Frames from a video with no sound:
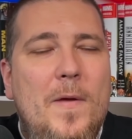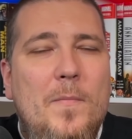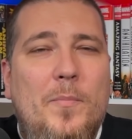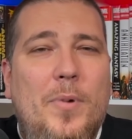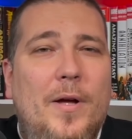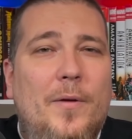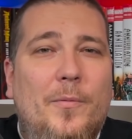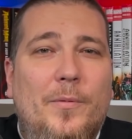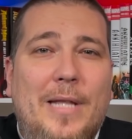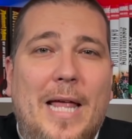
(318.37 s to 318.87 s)

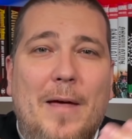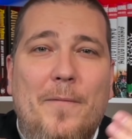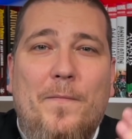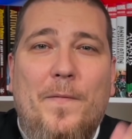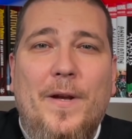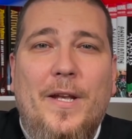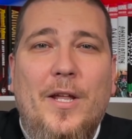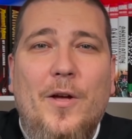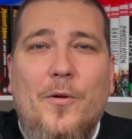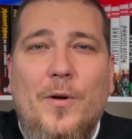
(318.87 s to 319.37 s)
But that
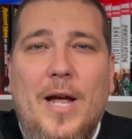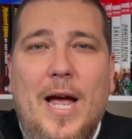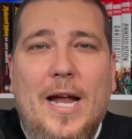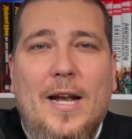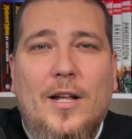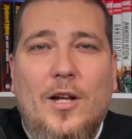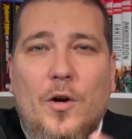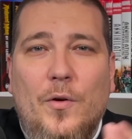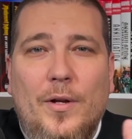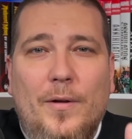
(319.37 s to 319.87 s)
video
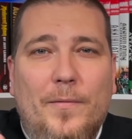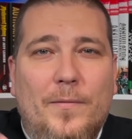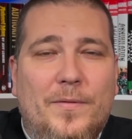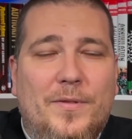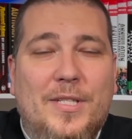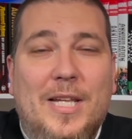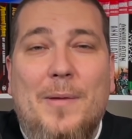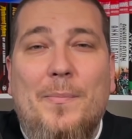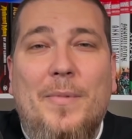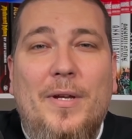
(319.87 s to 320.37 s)
kind of going
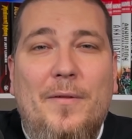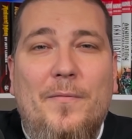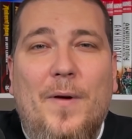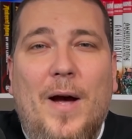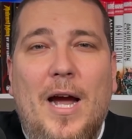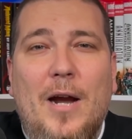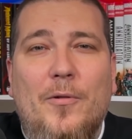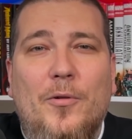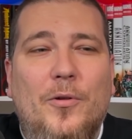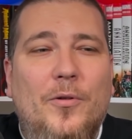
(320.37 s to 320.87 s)

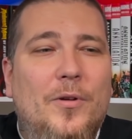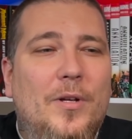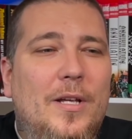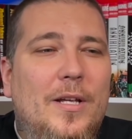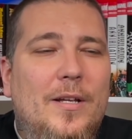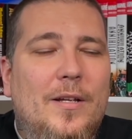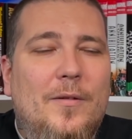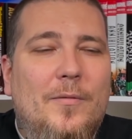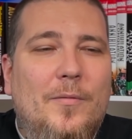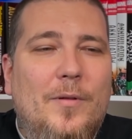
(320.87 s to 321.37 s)
semi-viral
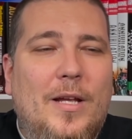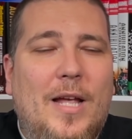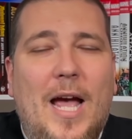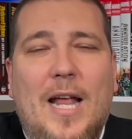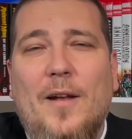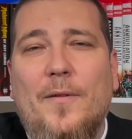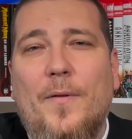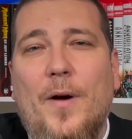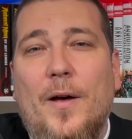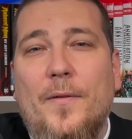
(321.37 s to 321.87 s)

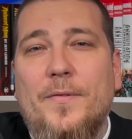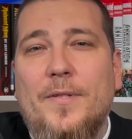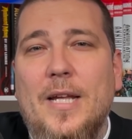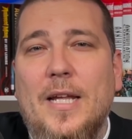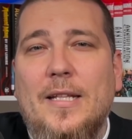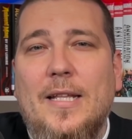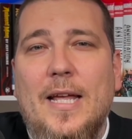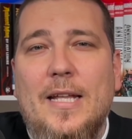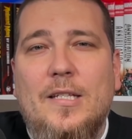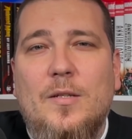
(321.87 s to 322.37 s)
kind of
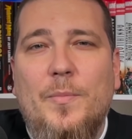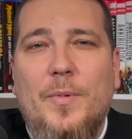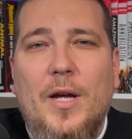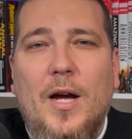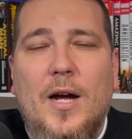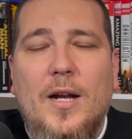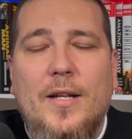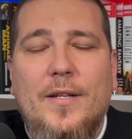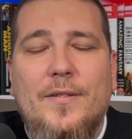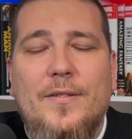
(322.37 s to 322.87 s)
offset that, to be
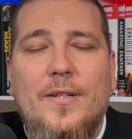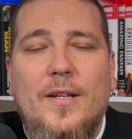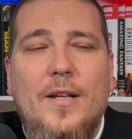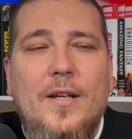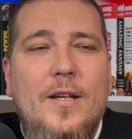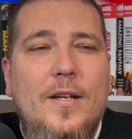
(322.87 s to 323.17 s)
honest.